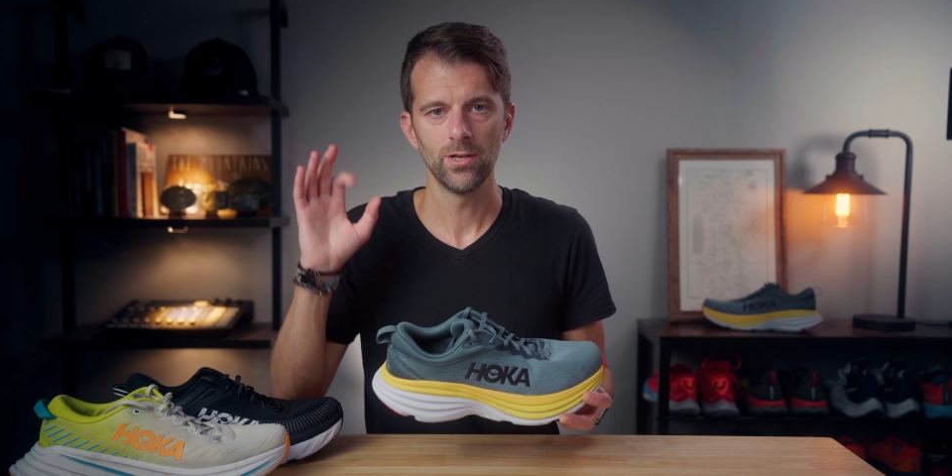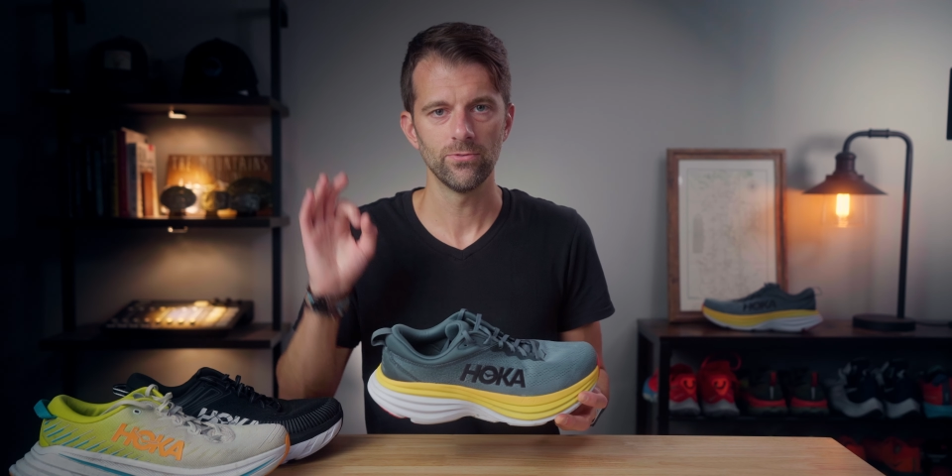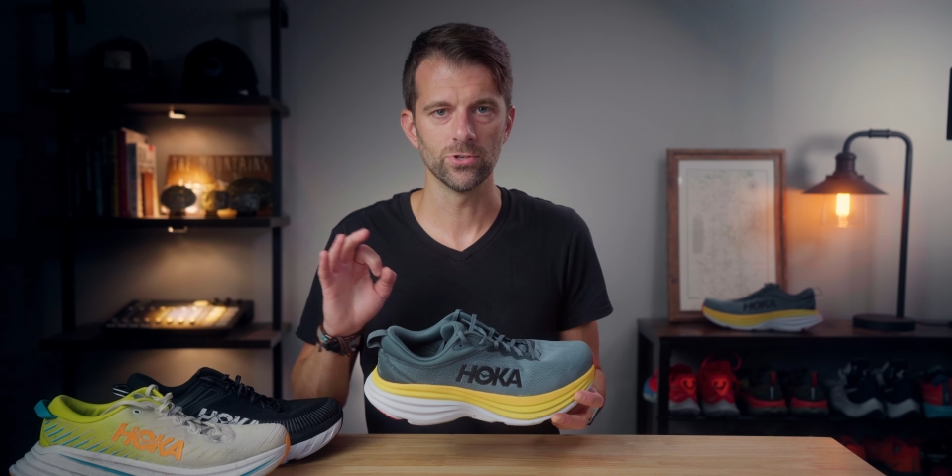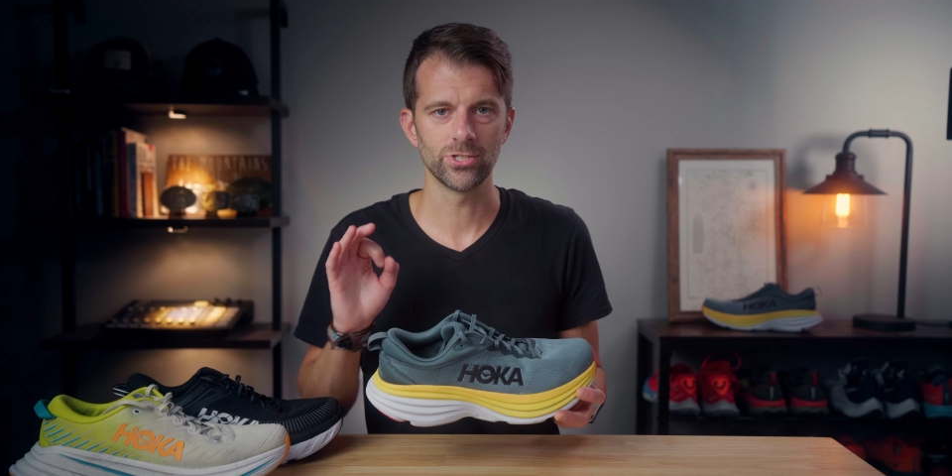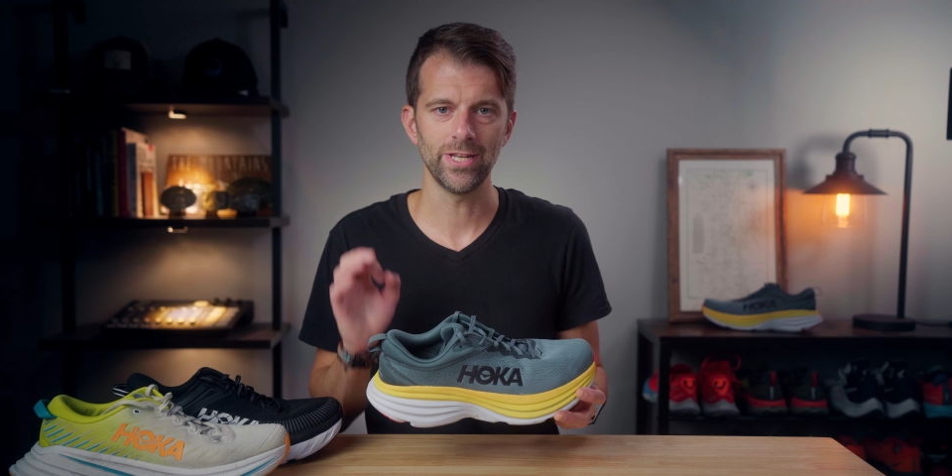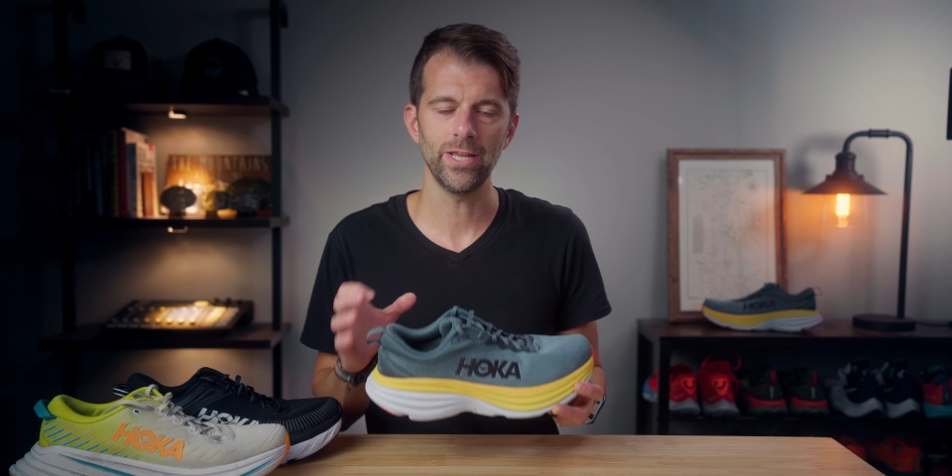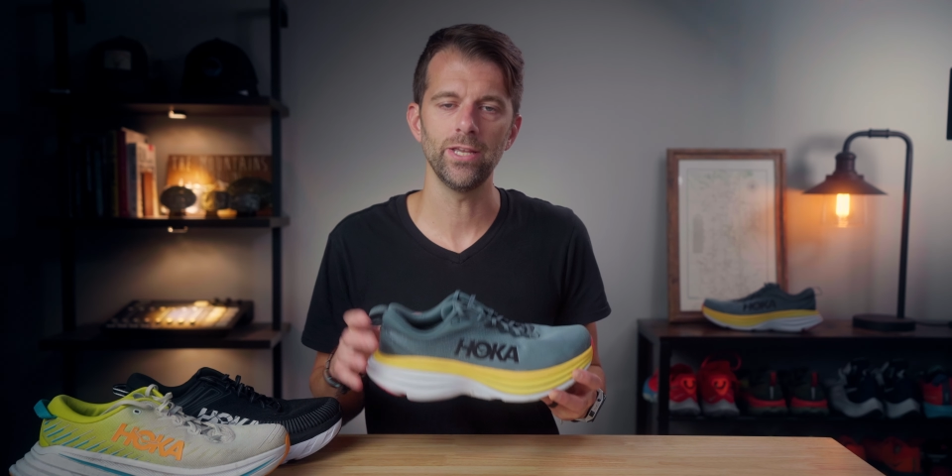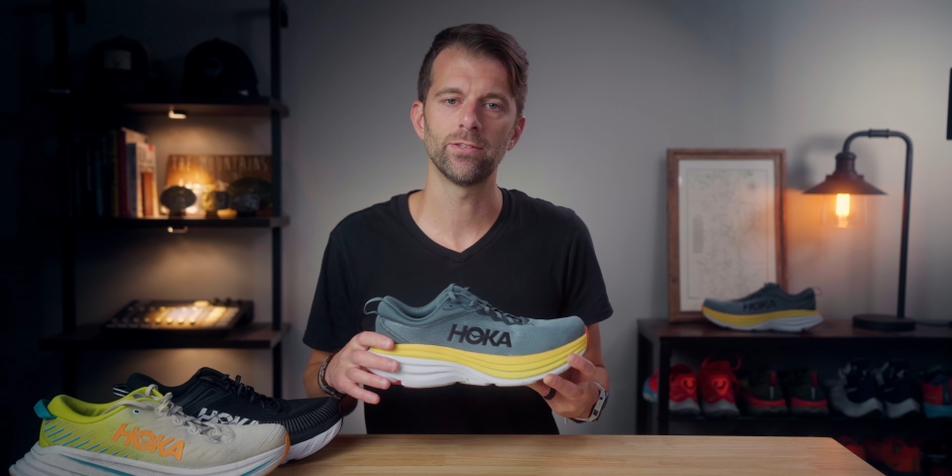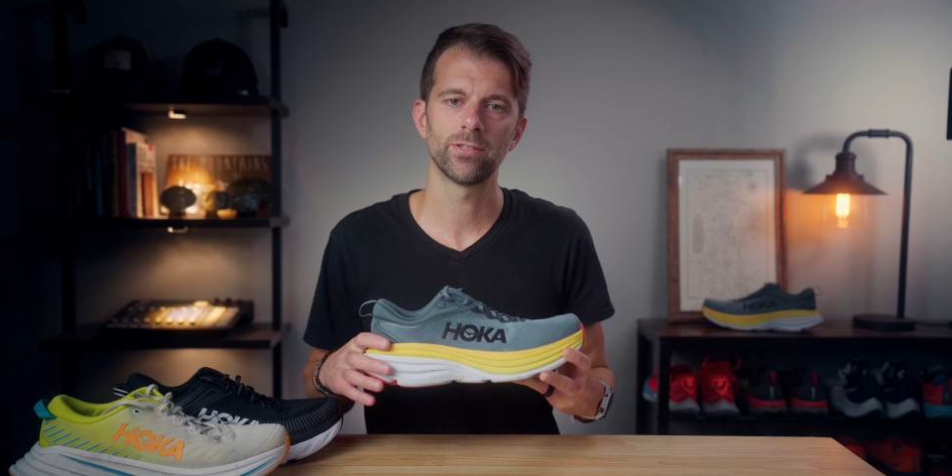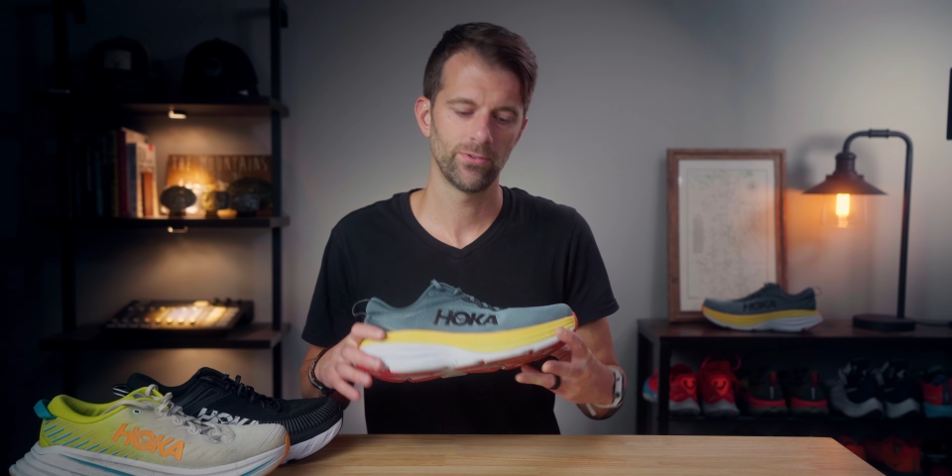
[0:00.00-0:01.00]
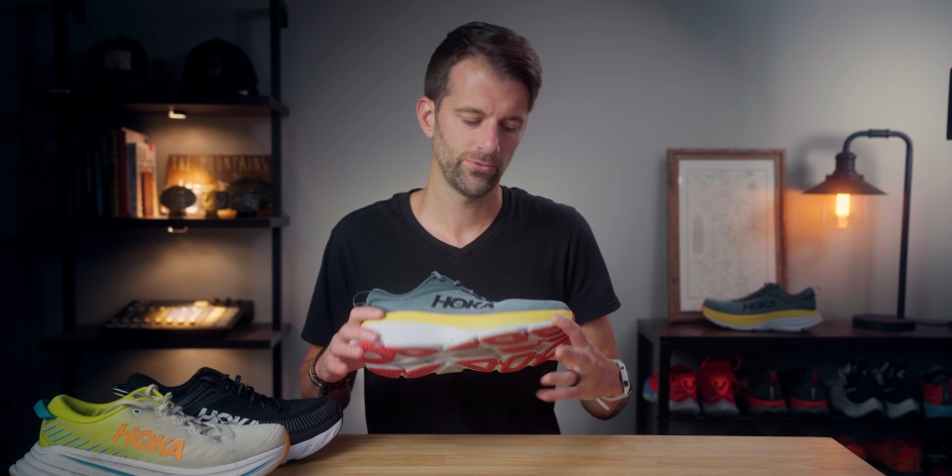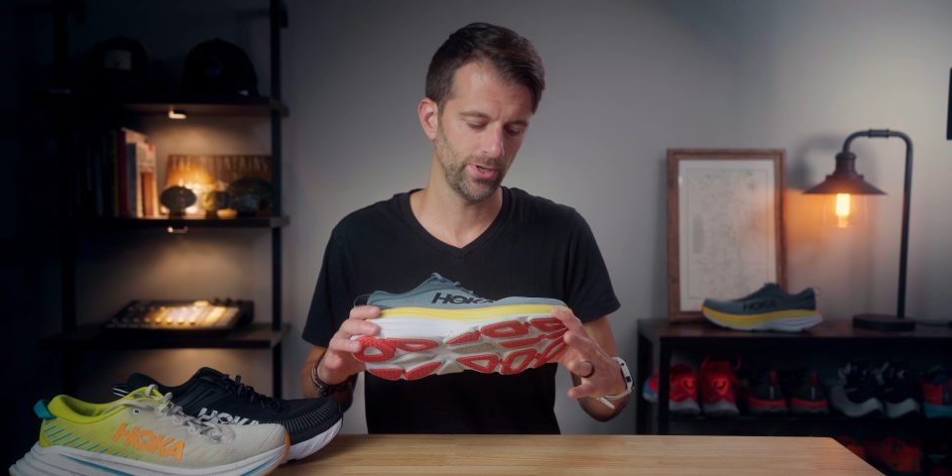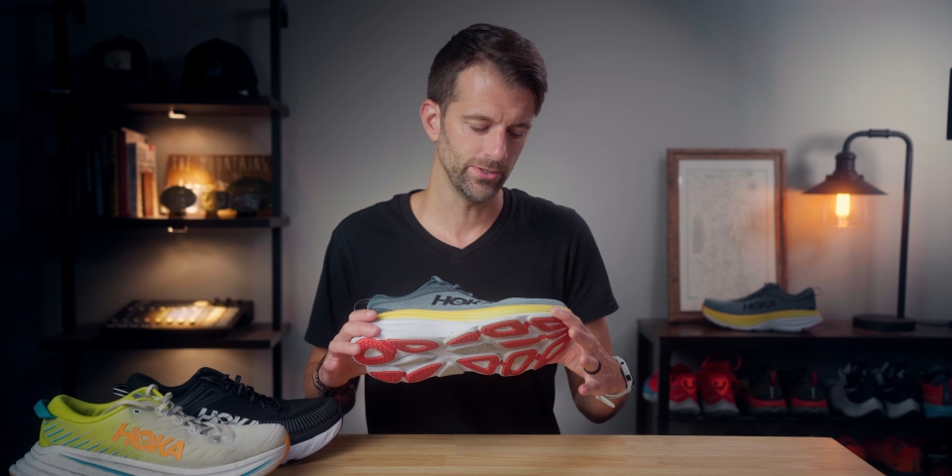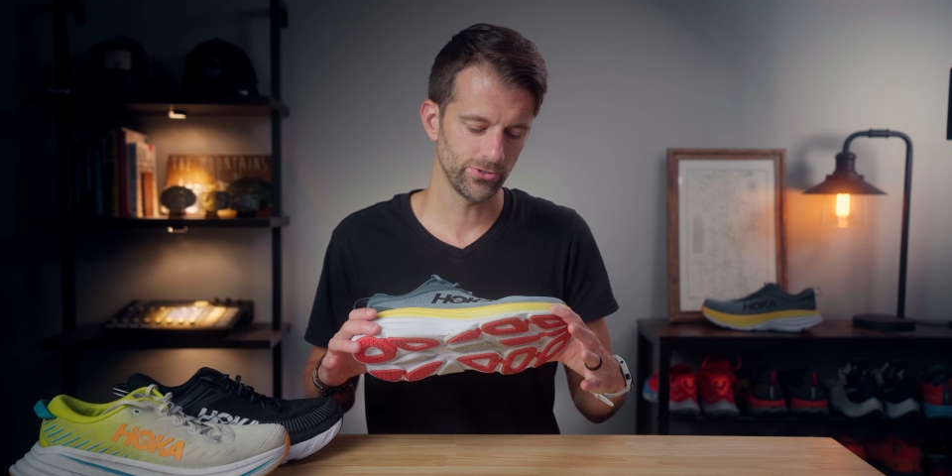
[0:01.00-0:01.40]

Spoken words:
version 8 in